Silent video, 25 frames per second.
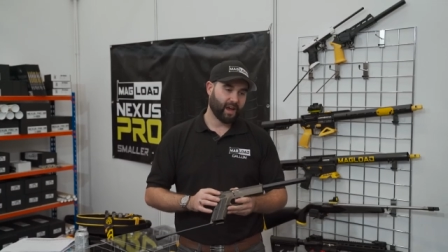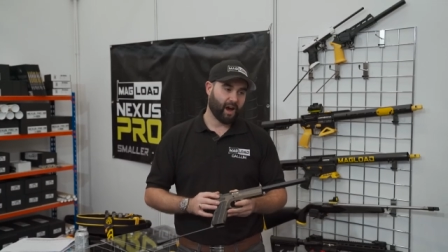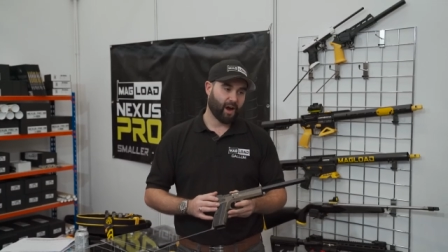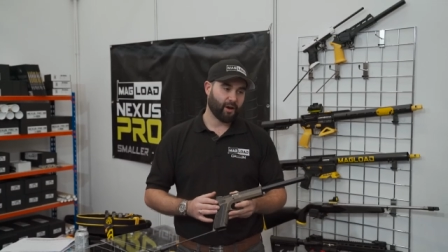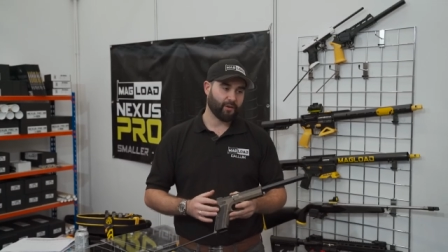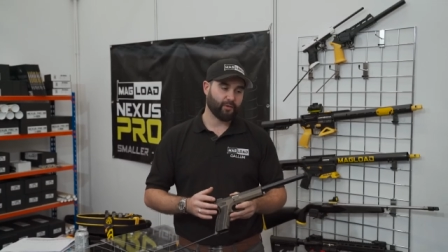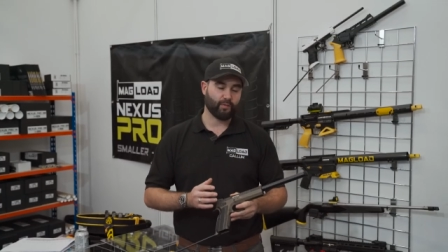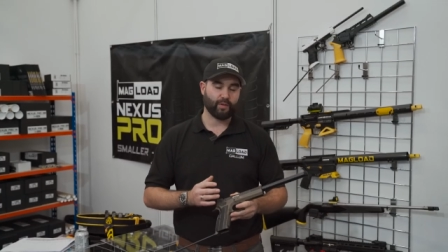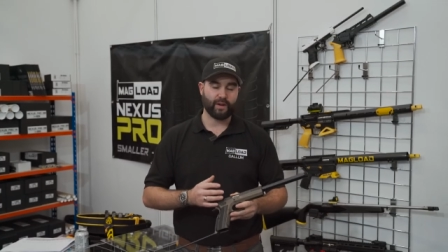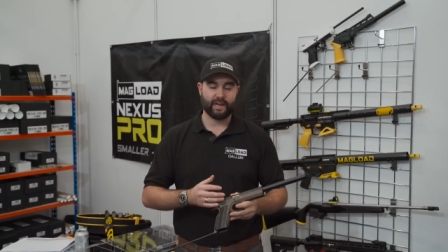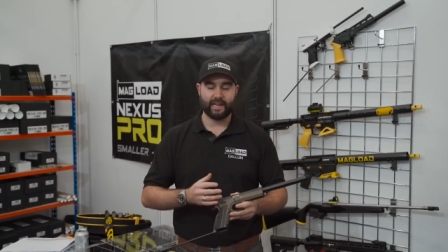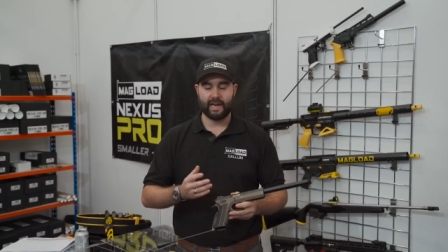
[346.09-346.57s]

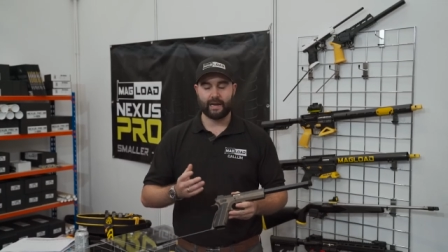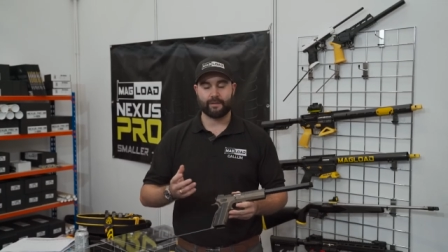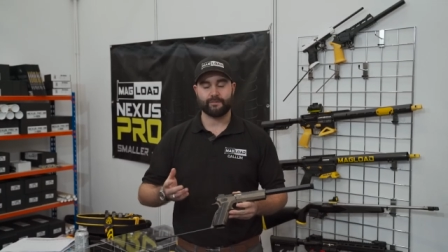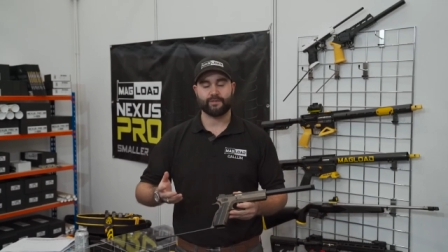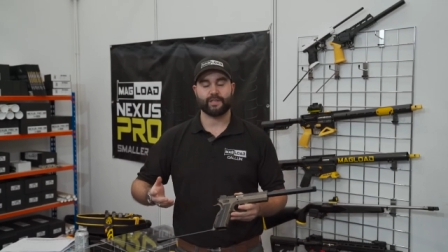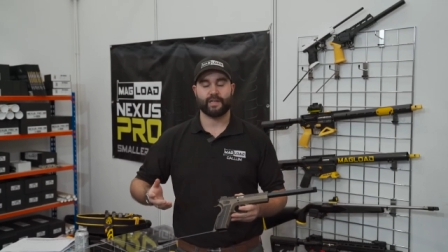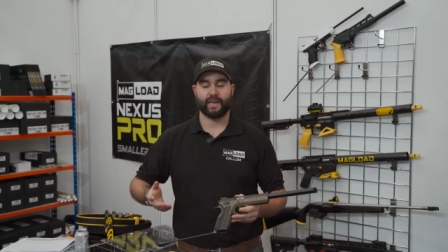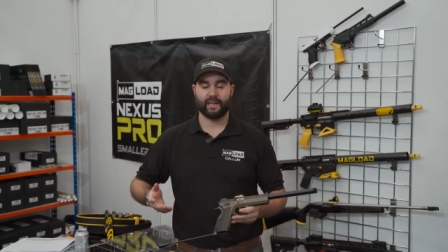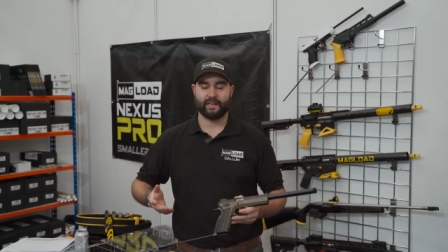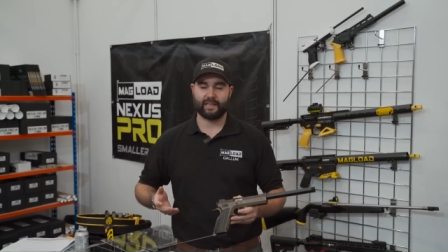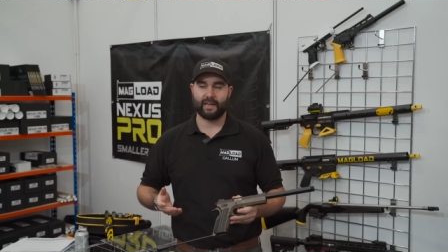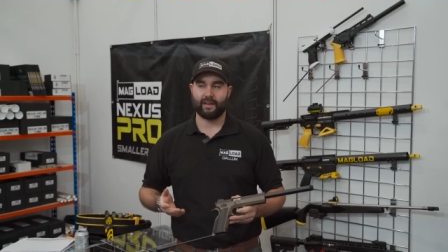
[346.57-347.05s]
I'd really have
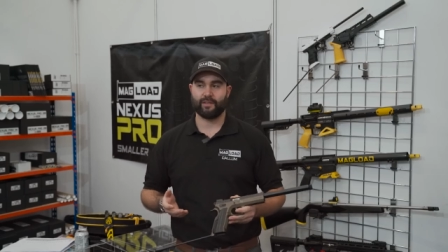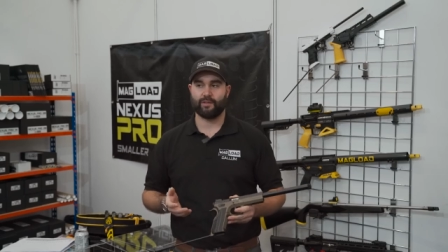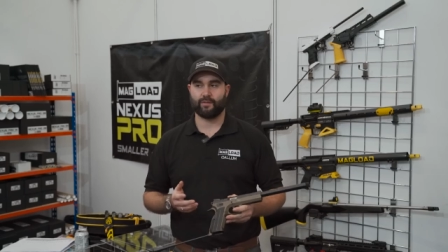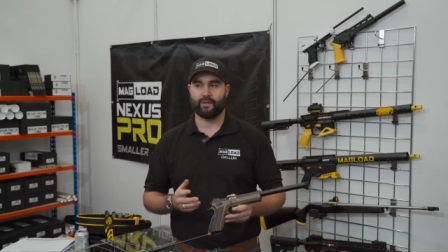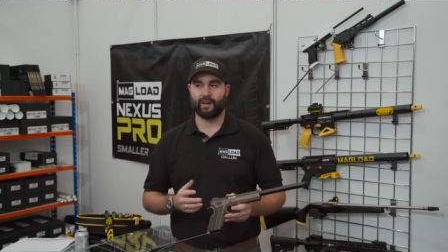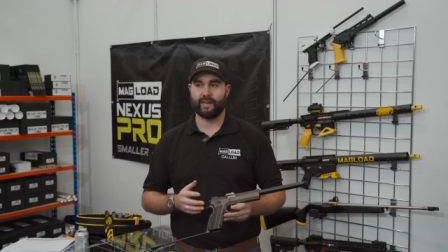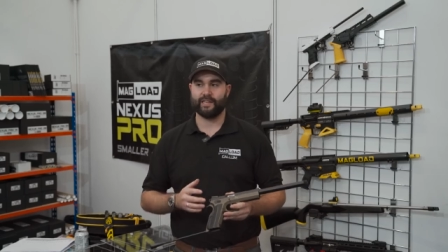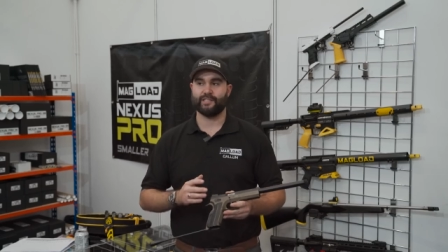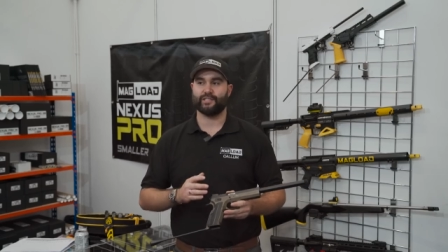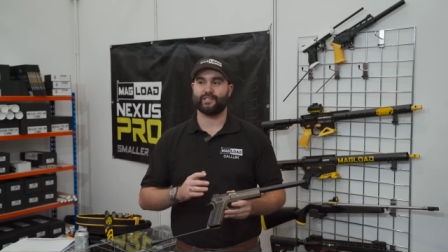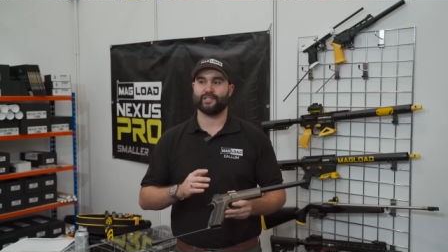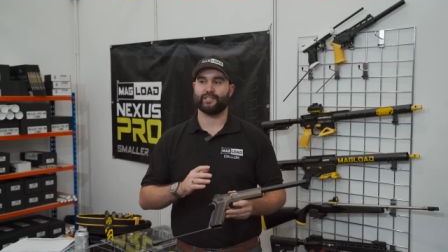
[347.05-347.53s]
to get down the
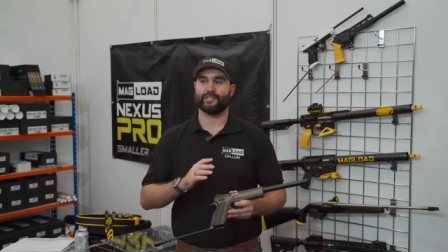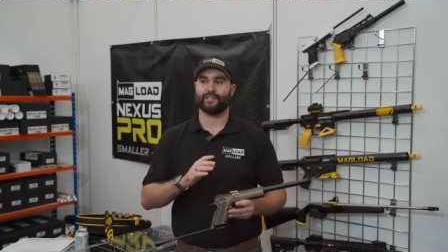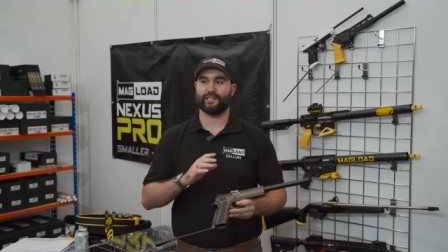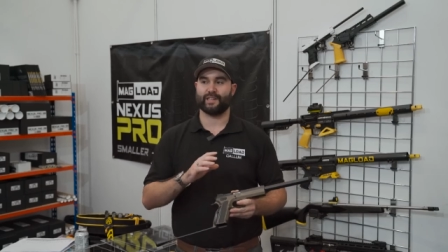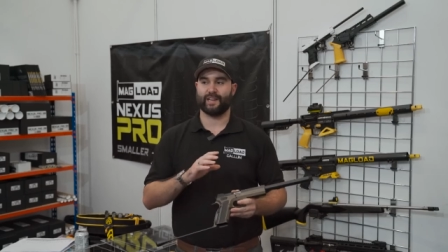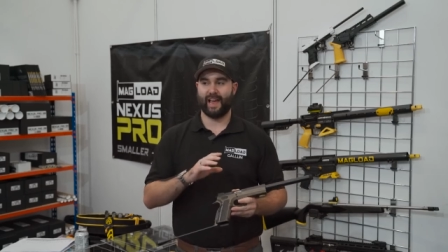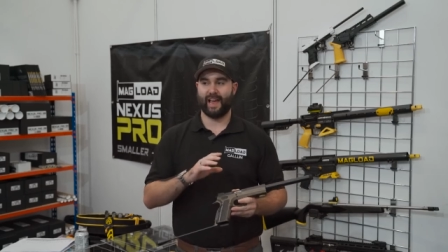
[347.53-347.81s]
range and,